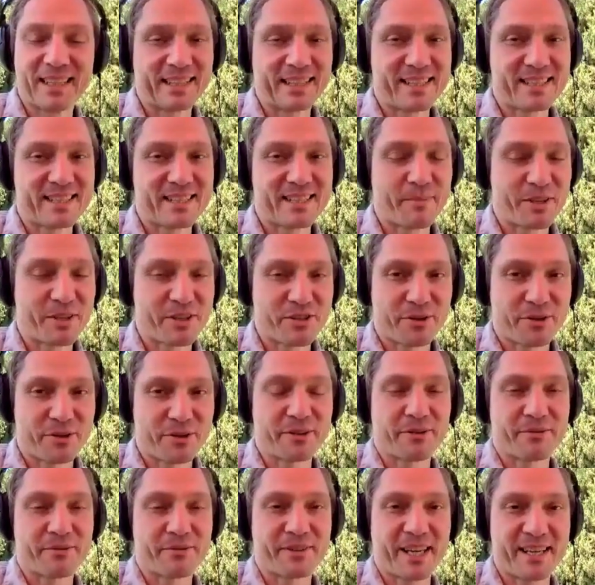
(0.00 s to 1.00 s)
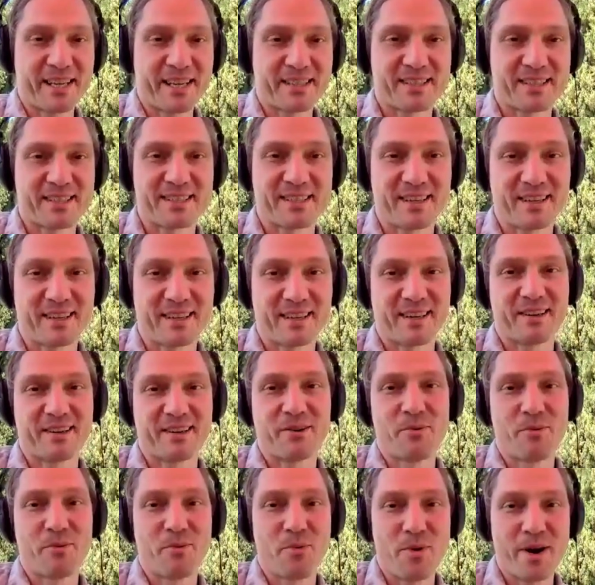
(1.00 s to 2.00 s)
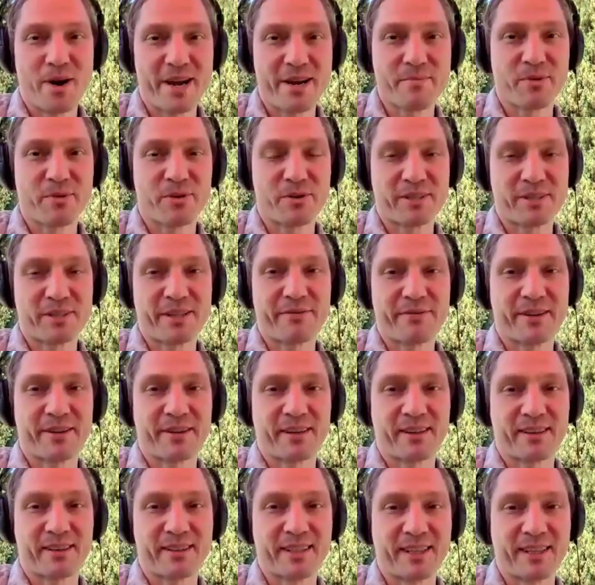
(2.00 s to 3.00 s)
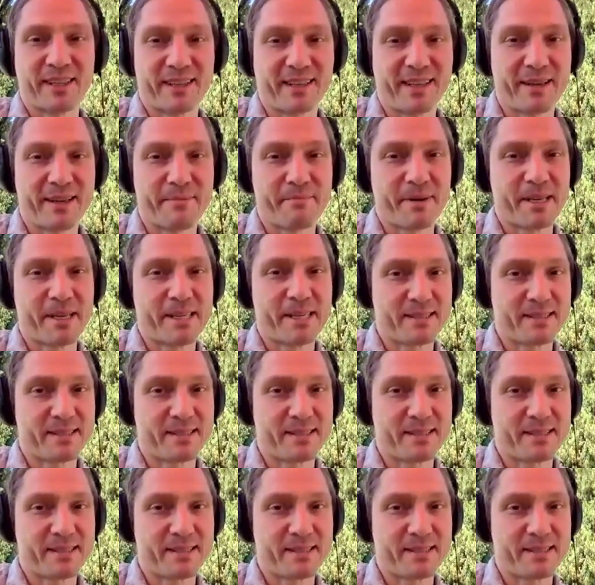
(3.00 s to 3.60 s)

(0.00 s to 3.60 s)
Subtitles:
least the majority of cases are way more difficult than they may